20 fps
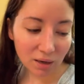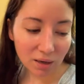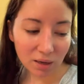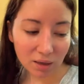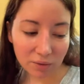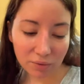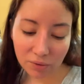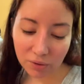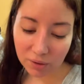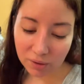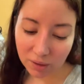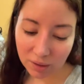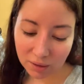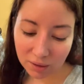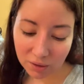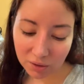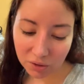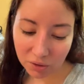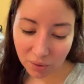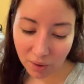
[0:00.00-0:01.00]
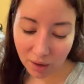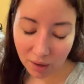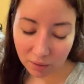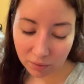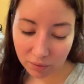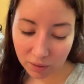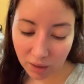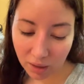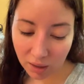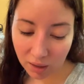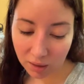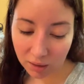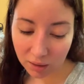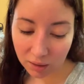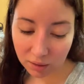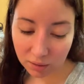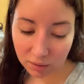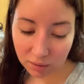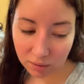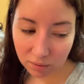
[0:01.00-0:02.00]
if you're lucky to have
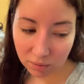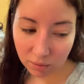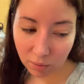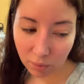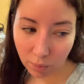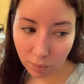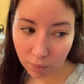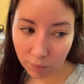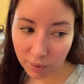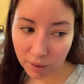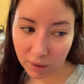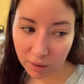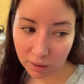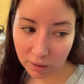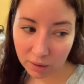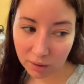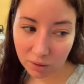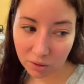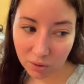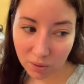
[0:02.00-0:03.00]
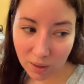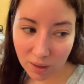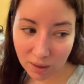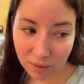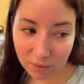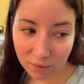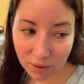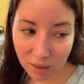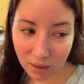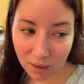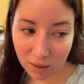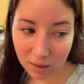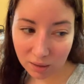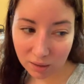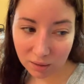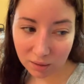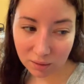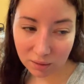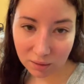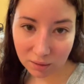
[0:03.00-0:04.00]
that, be lucky to have that,
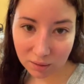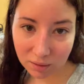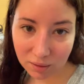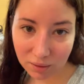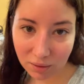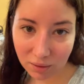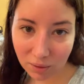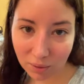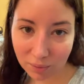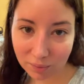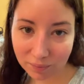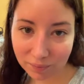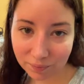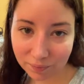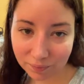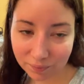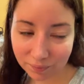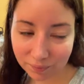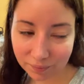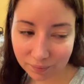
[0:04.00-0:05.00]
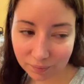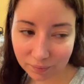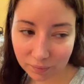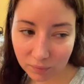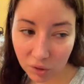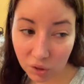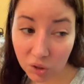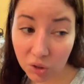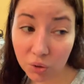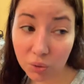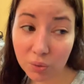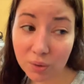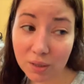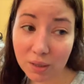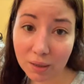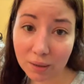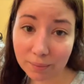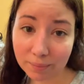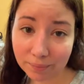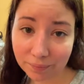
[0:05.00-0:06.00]
you know, use
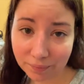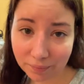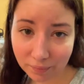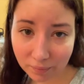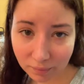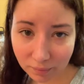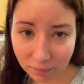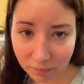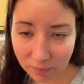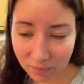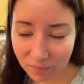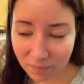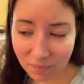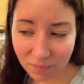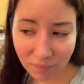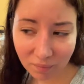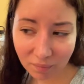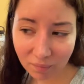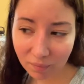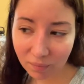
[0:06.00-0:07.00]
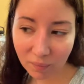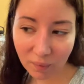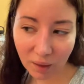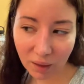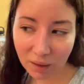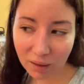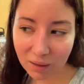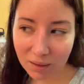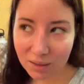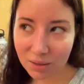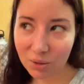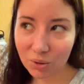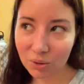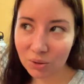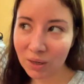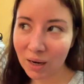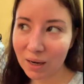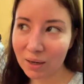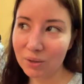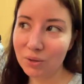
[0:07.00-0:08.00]
it. Because you're
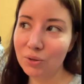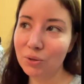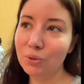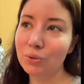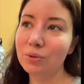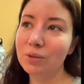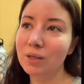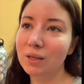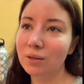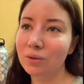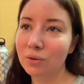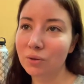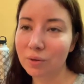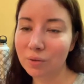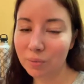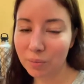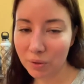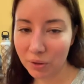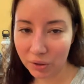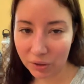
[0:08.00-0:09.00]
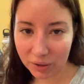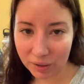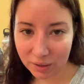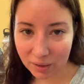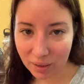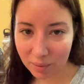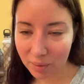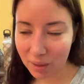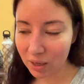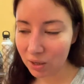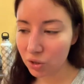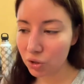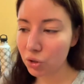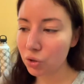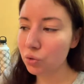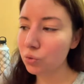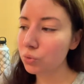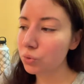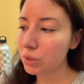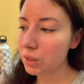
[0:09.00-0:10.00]
not using your parent. I'm not
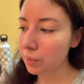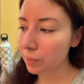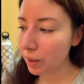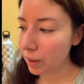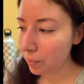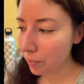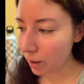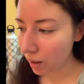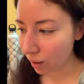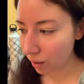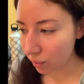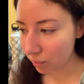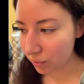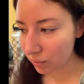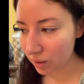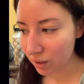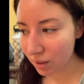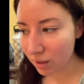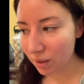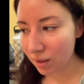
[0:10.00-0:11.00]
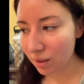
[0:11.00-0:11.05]
using my mom.